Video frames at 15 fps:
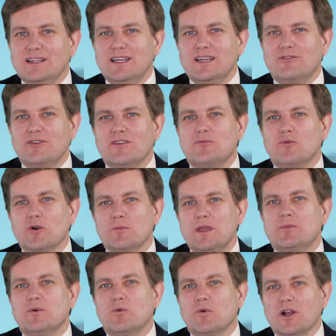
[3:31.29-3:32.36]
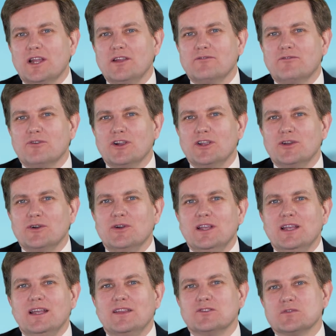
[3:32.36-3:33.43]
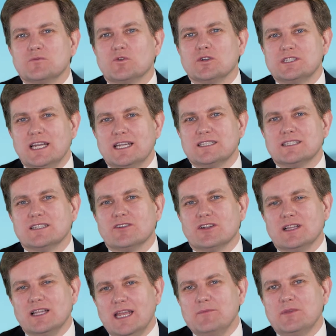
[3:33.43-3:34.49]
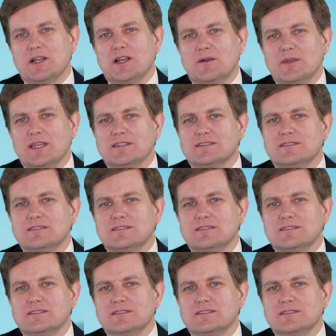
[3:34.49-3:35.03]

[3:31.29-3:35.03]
if you have more people working for you and there's more chances of a claim to come in.